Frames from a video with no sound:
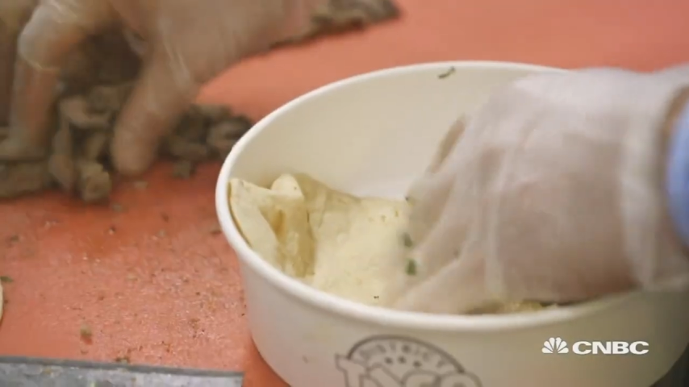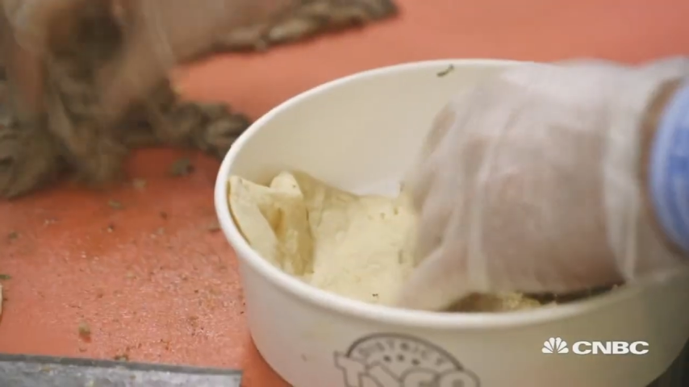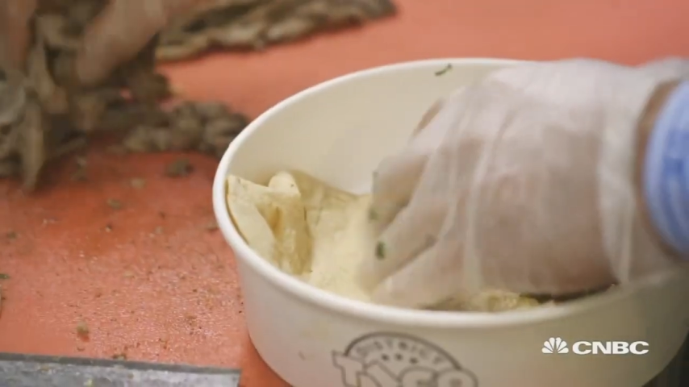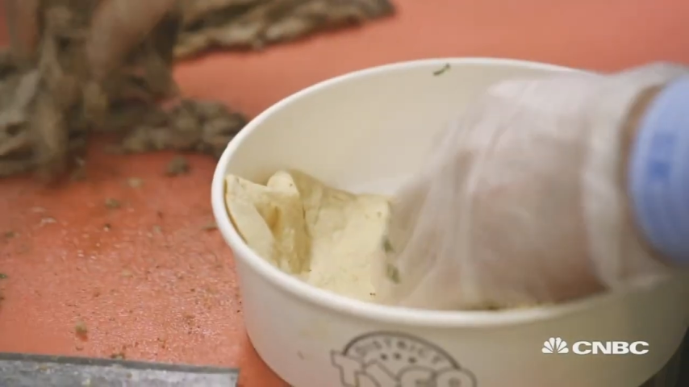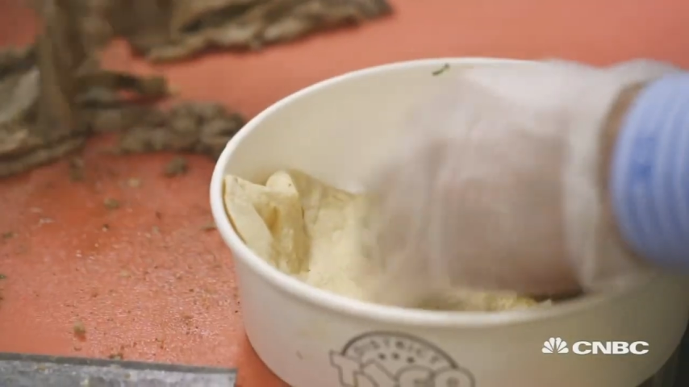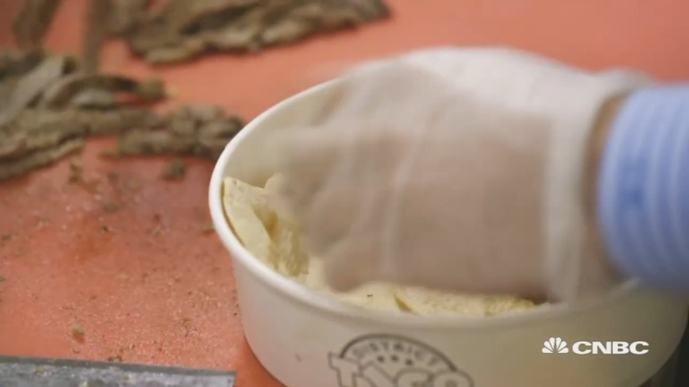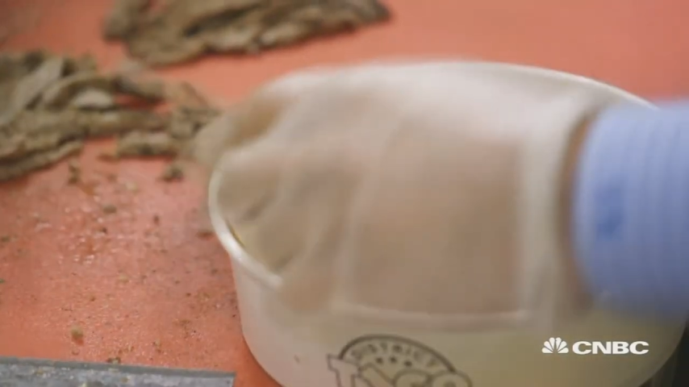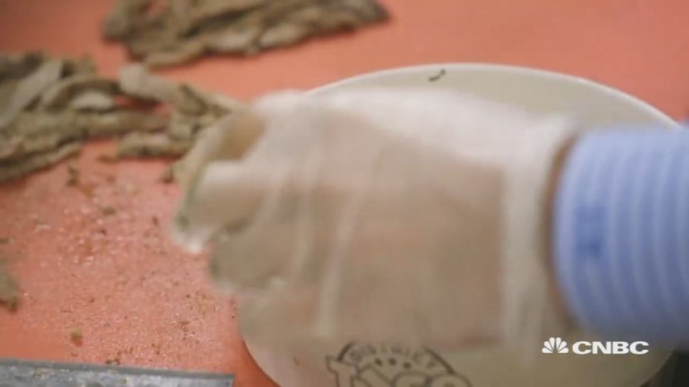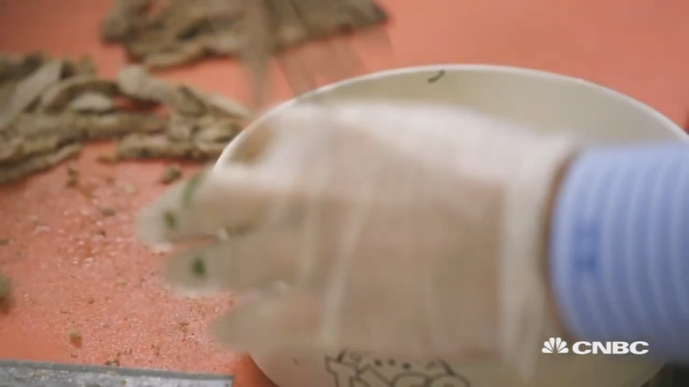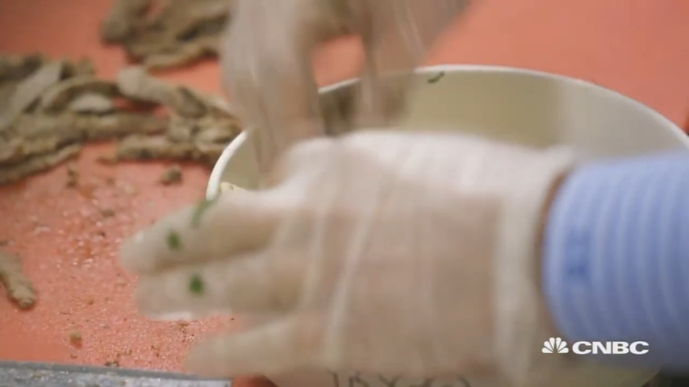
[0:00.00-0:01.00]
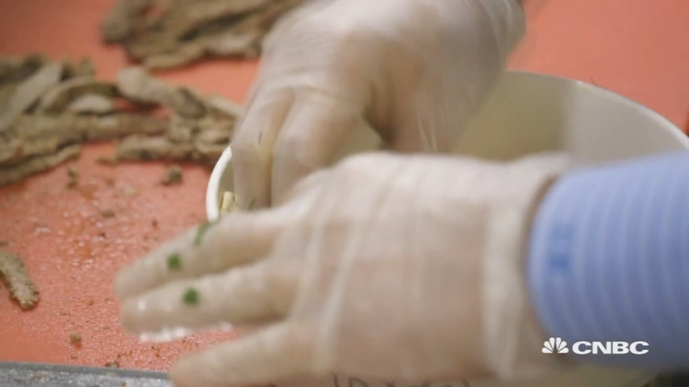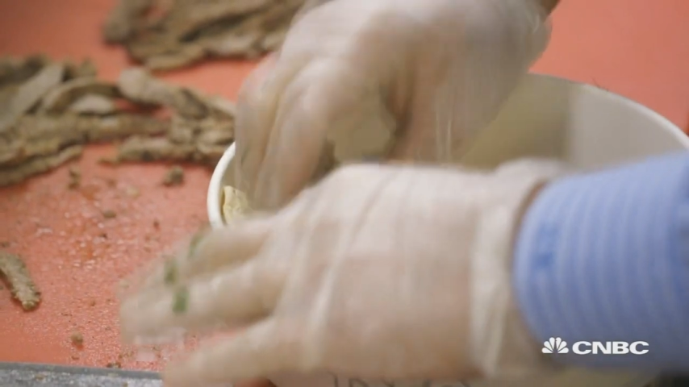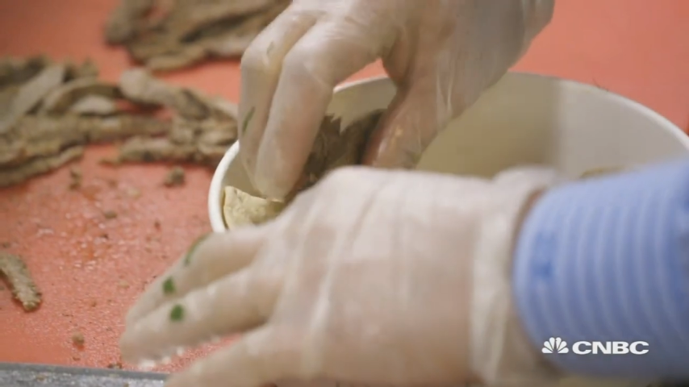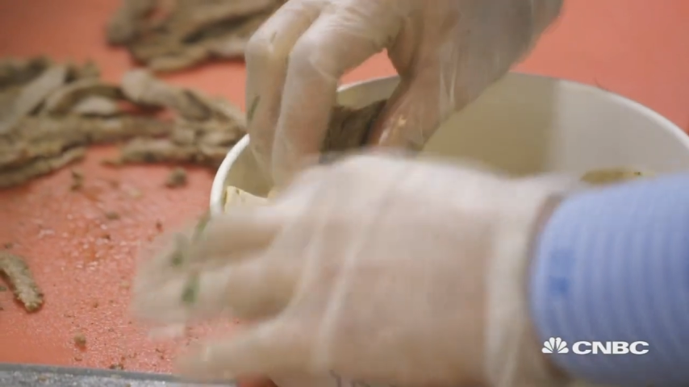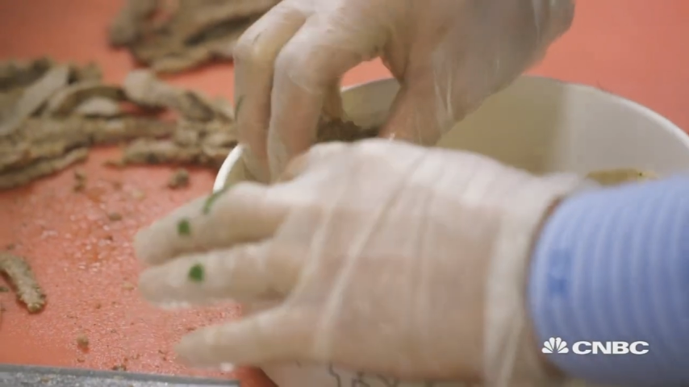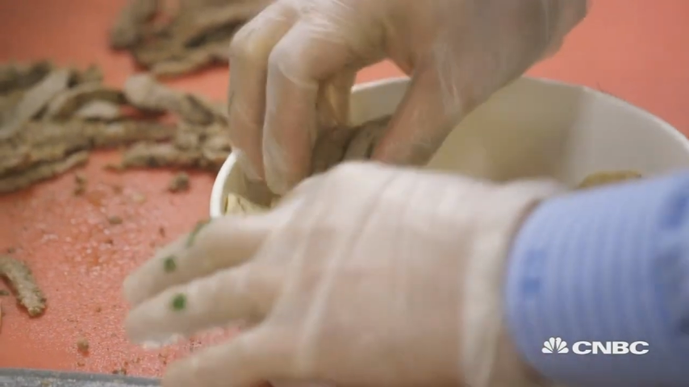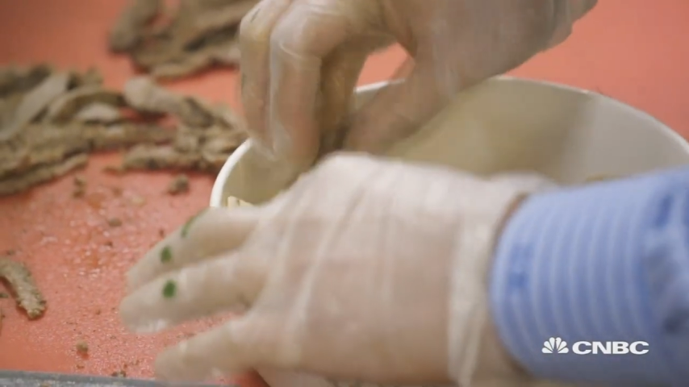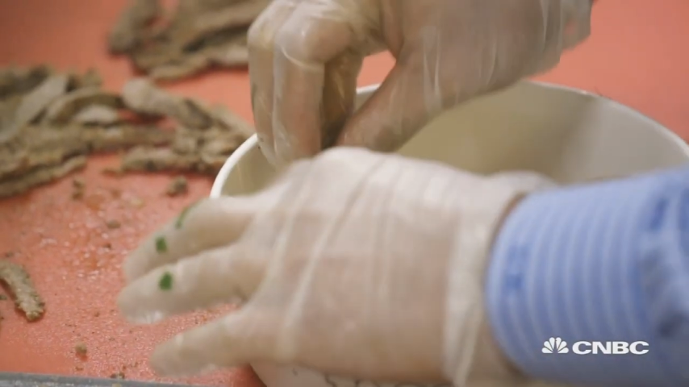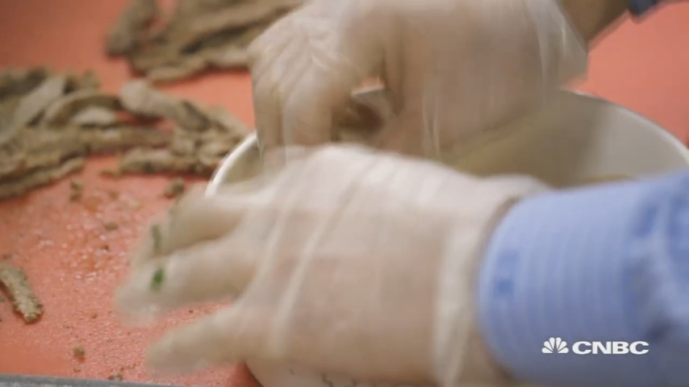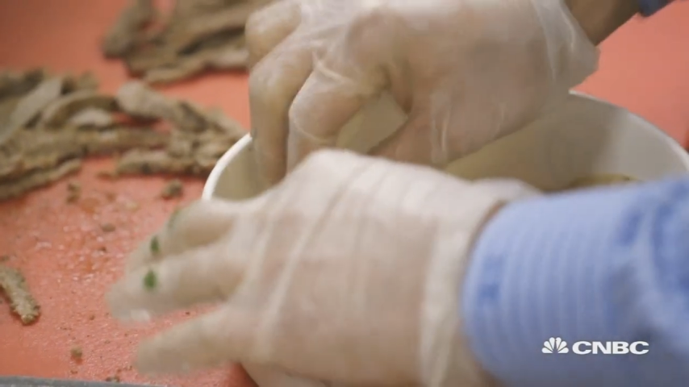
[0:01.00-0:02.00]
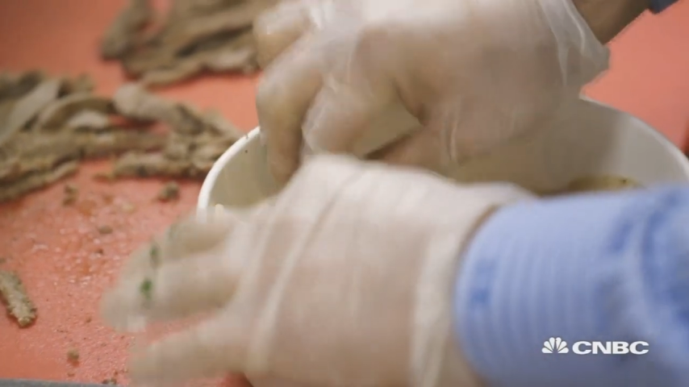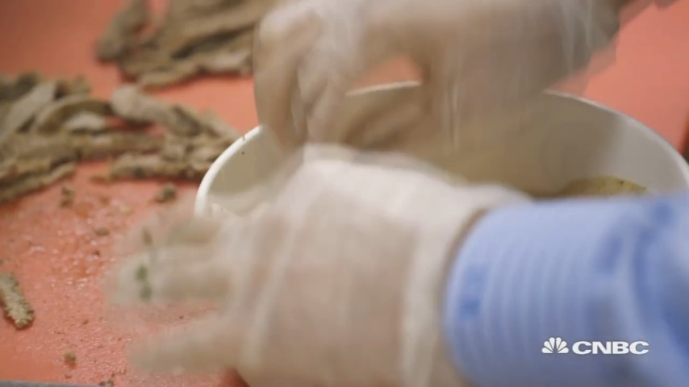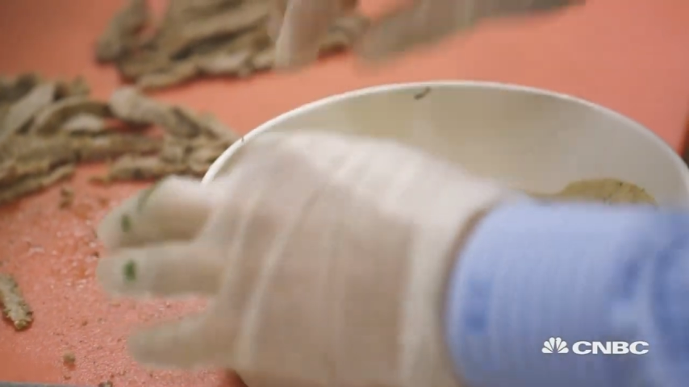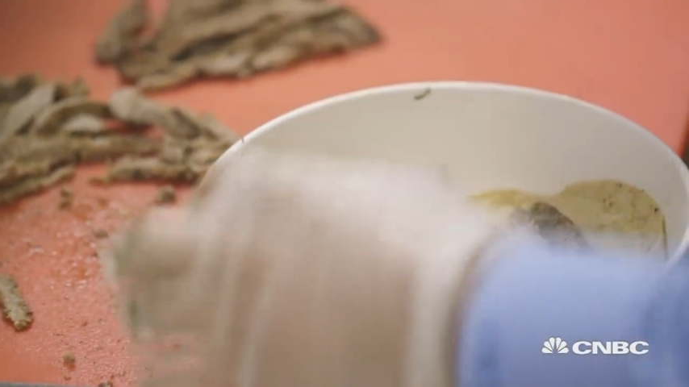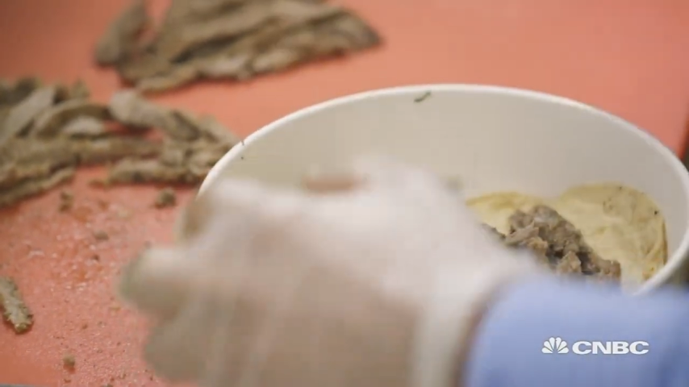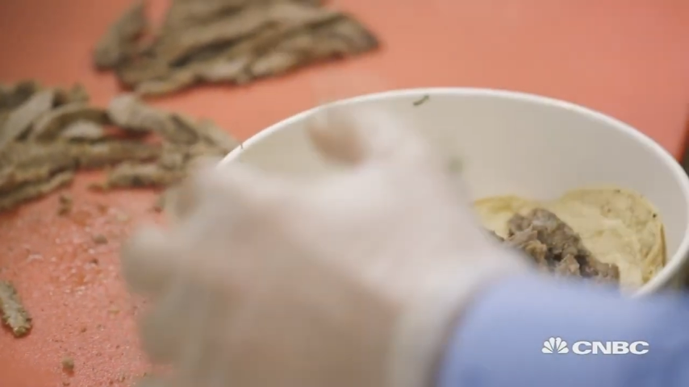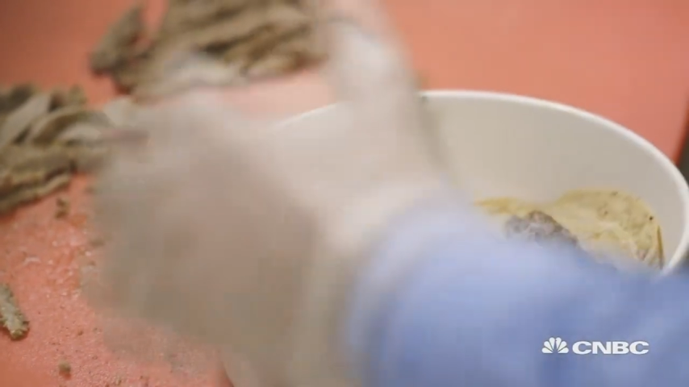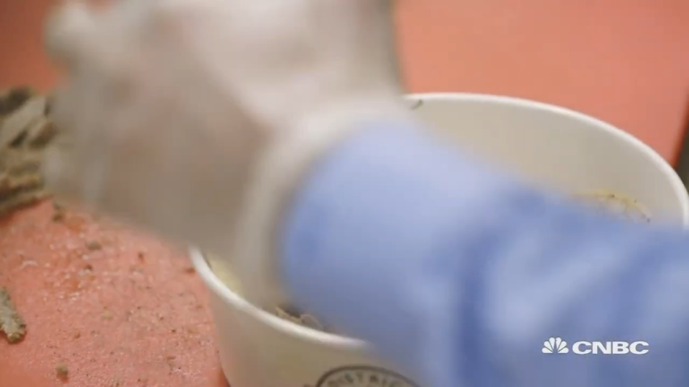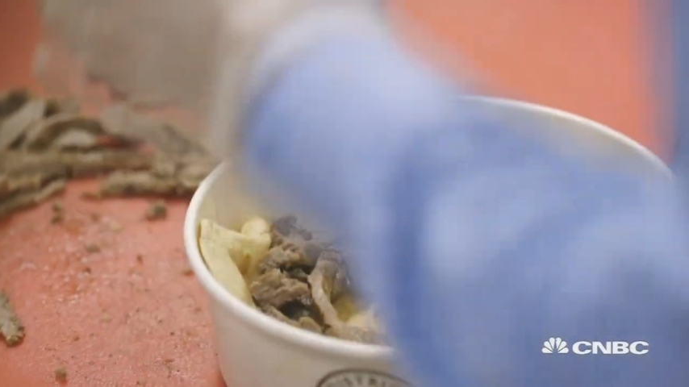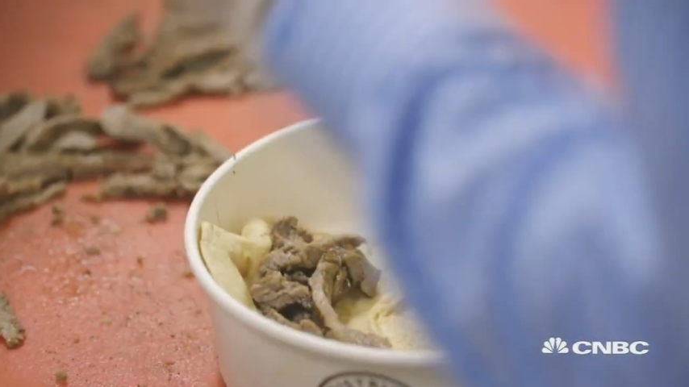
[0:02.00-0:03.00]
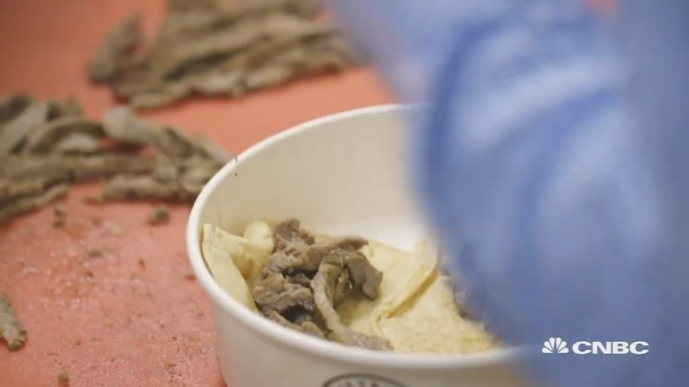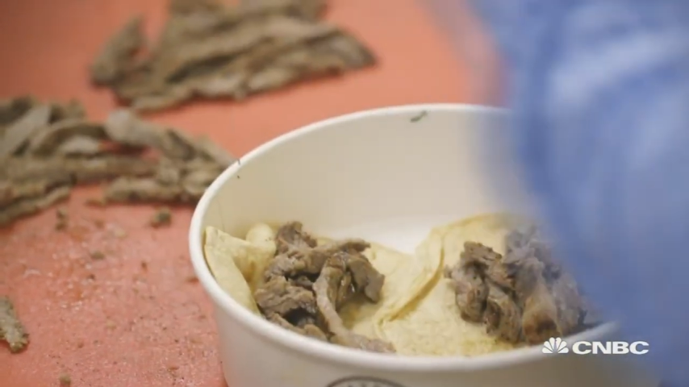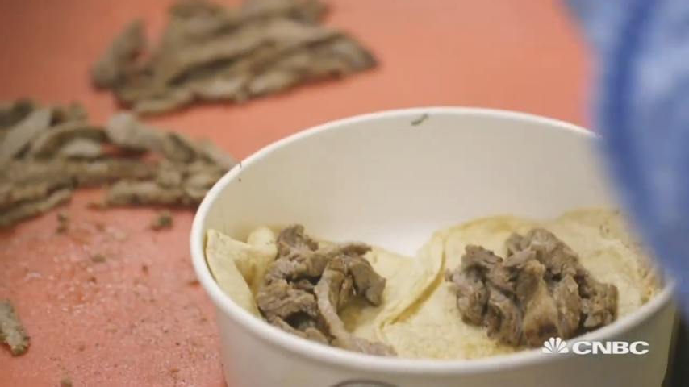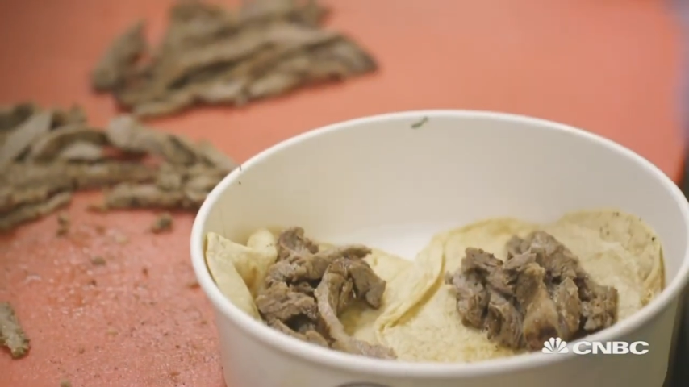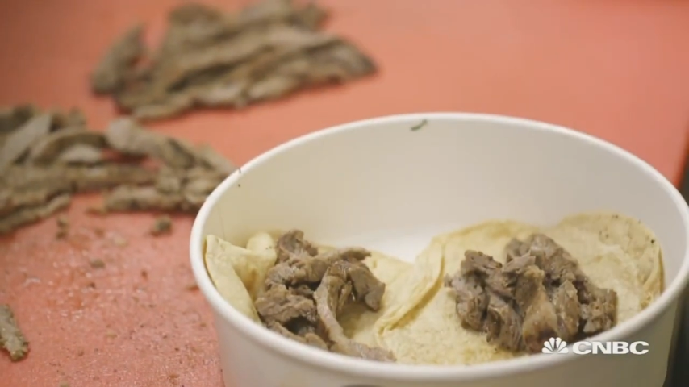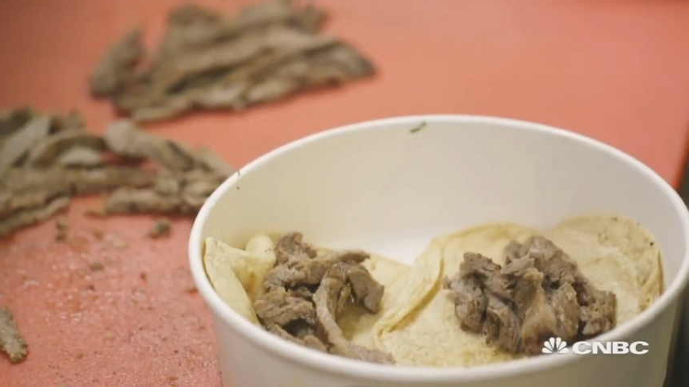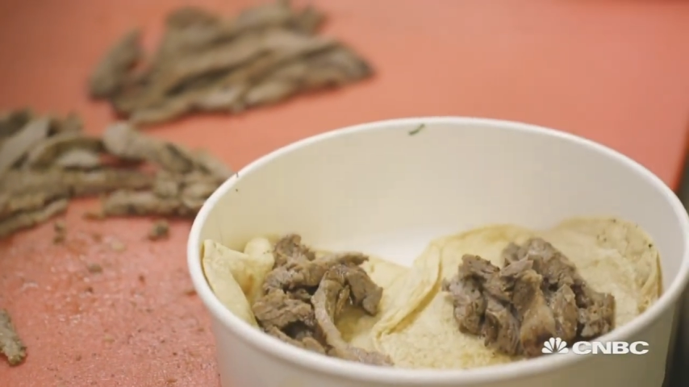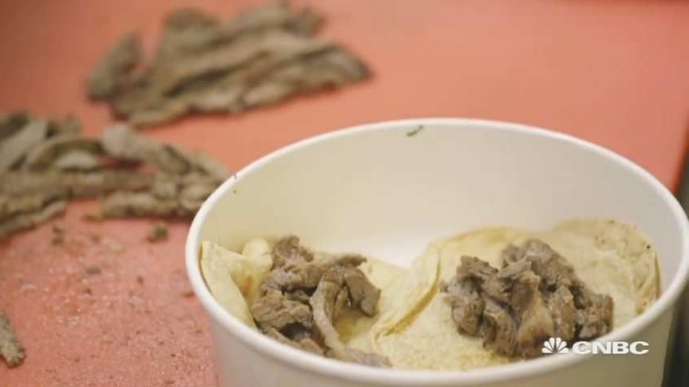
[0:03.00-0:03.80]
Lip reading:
No face is visible, so there are no lips to read.